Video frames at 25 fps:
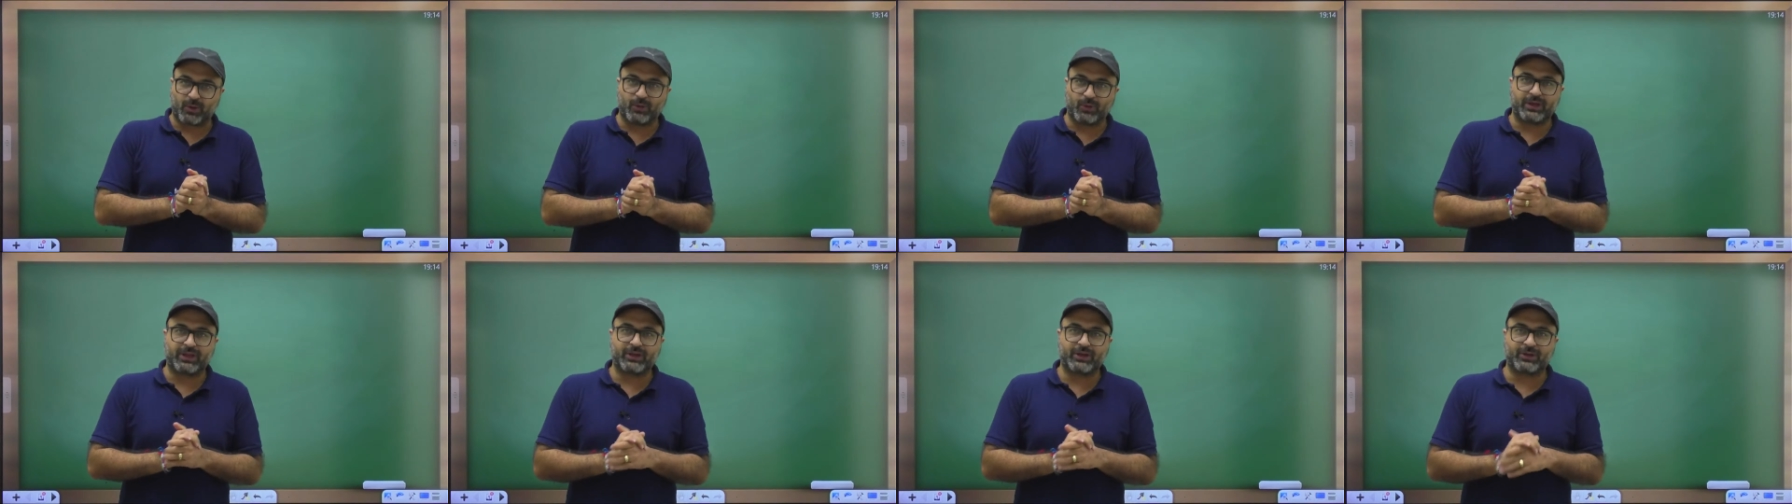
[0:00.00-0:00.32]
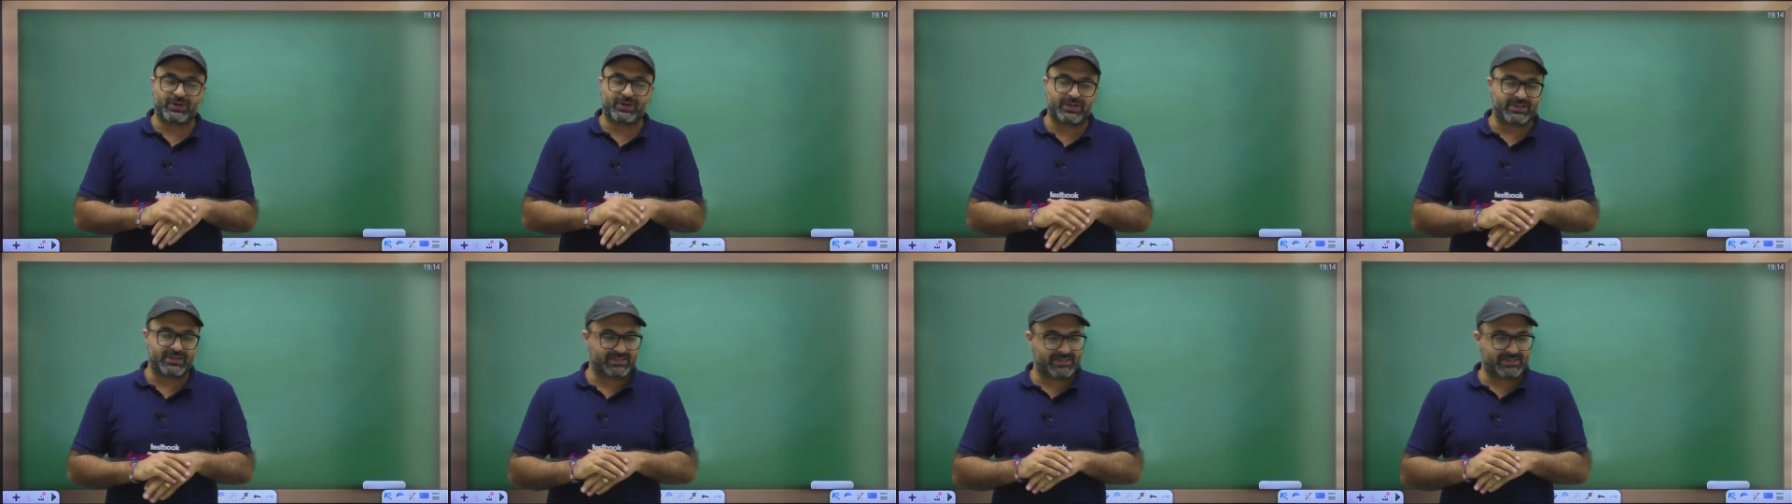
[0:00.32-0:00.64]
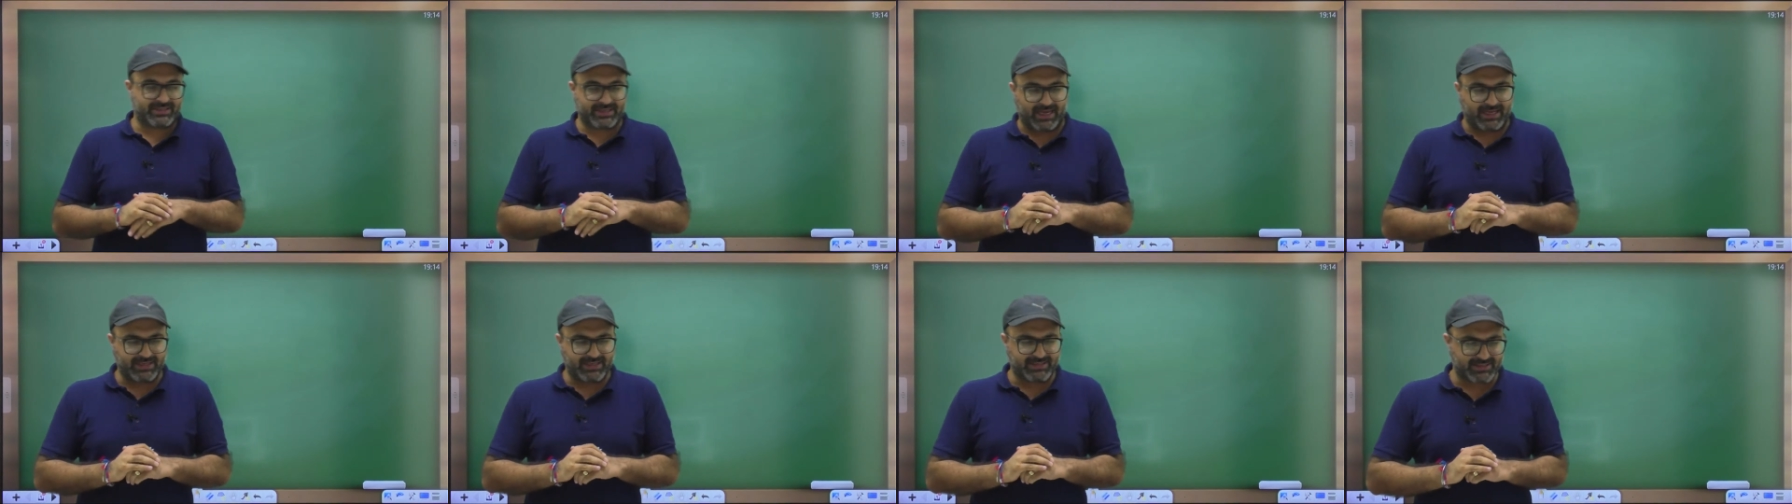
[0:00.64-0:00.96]

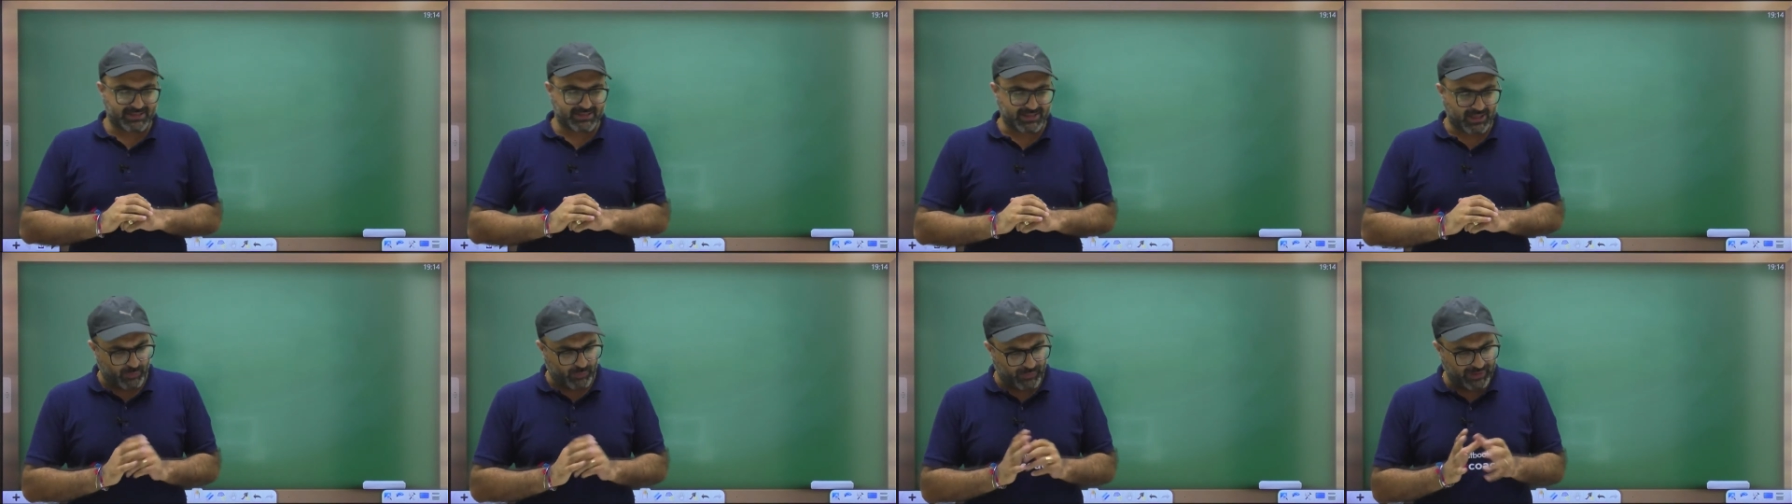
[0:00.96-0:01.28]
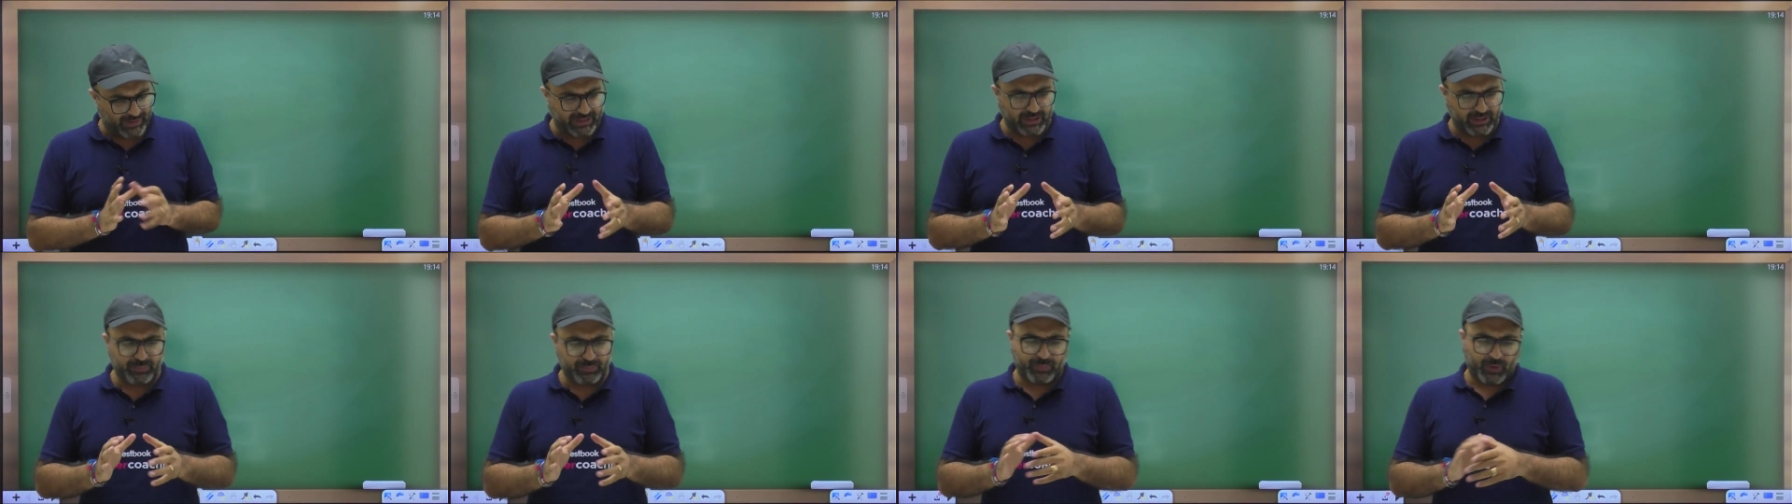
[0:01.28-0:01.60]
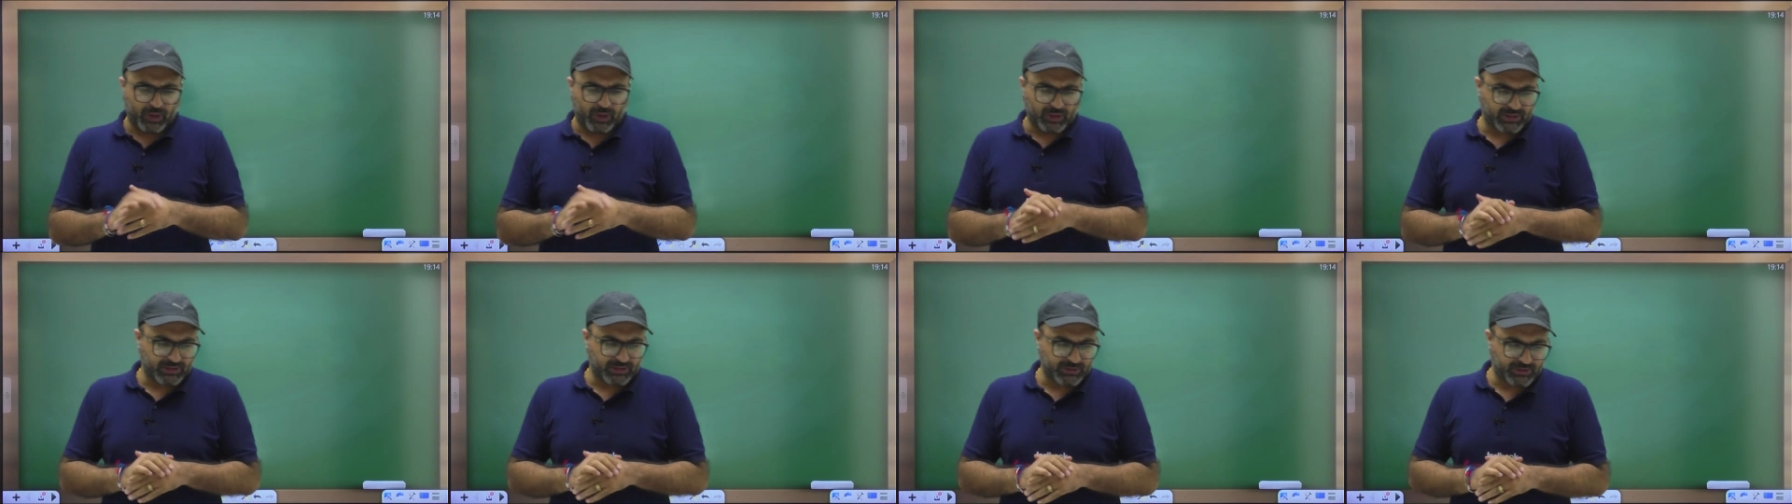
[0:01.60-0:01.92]
discuss a very important
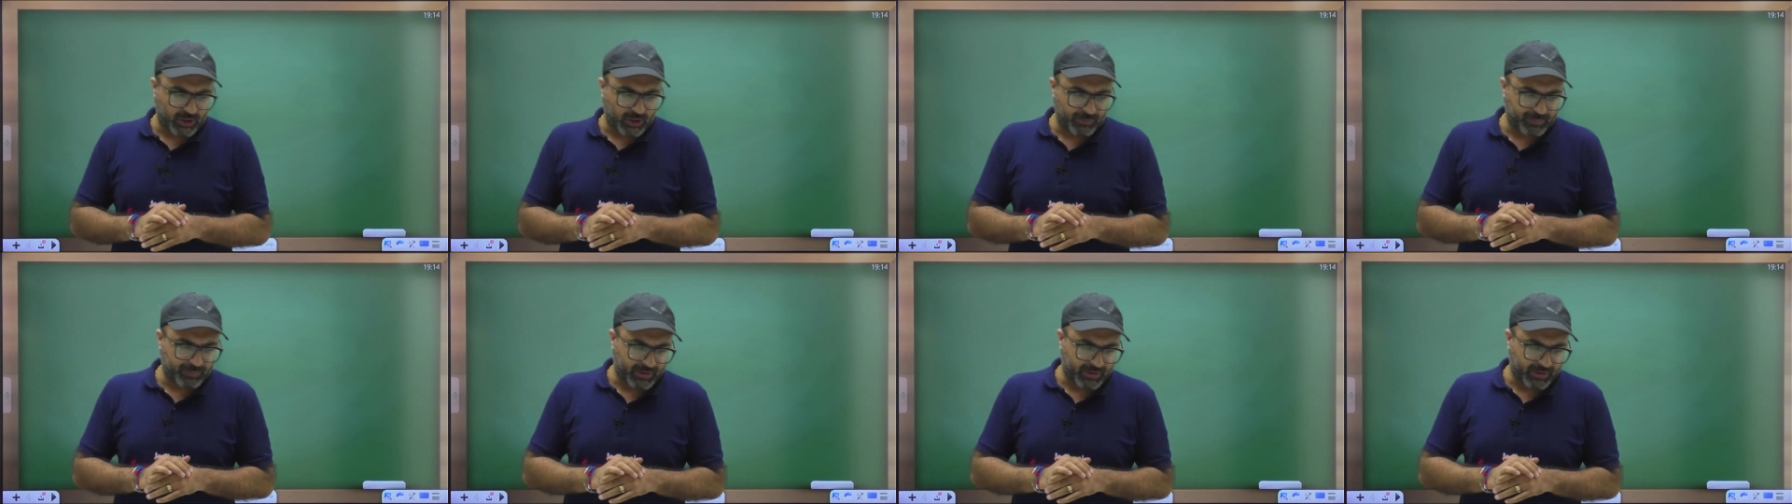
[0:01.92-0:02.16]
topic,